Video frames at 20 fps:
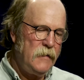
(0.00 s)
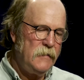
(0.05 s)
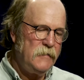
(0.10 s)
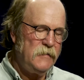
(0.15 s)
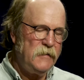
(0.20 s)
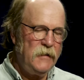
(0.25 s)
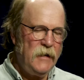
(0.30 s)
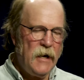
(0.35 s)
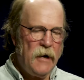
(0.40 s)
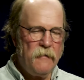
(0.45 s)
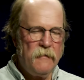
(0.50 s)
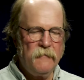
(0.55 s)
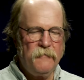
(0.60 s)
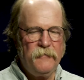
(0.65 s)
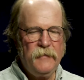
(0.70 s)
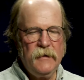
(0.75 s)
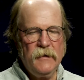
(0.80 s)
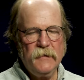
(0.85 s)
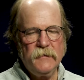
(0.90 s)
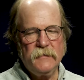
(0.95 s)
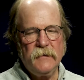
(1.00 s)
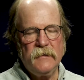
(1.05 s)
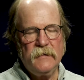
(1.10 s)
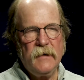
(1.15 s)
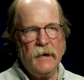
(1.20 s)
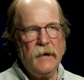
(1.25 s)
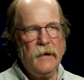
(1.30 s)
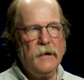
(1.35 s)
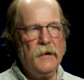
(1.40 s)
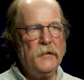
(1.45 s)
see how it feels to
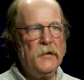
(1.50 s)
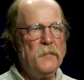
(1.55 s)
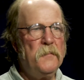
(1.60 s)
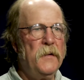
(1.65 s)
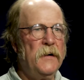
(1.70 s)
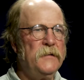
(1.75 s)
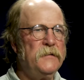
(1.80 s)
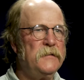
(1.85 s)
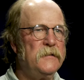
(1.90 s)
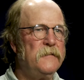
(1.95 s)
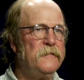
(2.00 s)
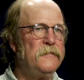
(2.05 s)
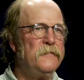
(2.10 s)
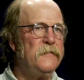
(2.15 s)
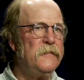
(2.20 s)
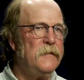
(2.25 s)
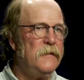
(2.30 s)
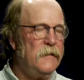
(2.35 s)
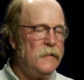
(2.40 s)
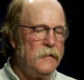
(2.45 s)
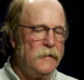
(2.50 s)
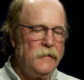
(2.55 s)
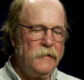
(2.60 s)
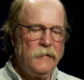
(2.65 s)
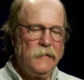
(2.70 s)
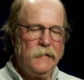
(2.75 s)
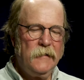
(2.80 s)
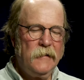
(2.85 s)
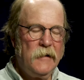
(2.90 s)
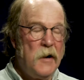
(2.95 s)
take in a bunch of
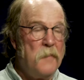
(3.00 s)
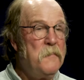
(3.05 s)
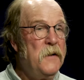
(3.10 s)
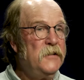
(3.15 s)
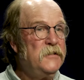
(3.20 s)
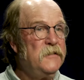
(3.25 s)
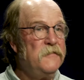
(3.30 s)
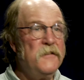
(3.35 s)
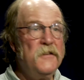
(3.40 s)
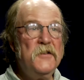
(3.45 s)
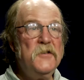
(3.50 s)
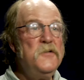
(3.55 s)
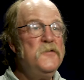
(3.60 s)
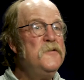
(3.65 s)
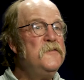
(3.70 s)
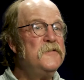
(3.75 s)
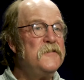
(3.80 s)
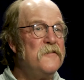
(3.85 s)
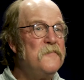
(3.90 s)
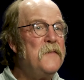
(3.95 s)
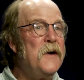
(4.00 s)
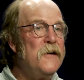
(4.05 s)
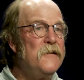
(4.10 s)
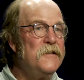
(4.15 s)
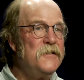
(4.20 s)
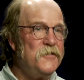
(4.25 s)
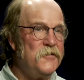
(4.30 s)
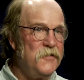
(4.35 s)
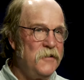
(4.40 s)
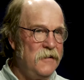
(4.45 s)
the news of
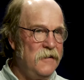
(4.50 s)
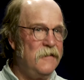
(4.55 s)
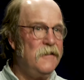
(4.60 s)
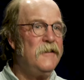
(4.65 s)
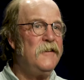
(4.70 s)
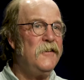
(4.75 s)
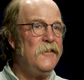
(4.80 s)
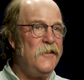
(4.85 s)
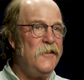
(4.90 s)
poetry,